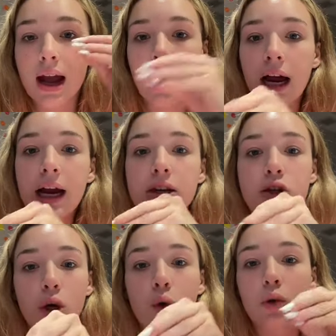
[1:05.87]
I
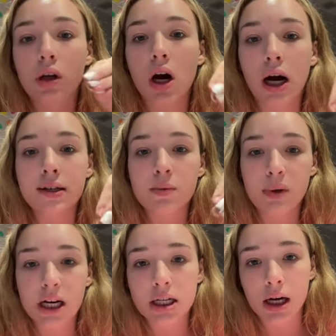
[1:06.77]
don't cuss
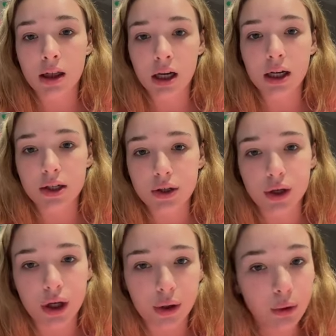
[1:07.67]
because I think it's
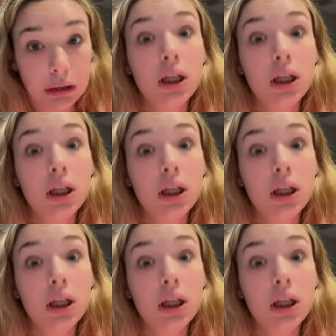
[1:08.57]
cute.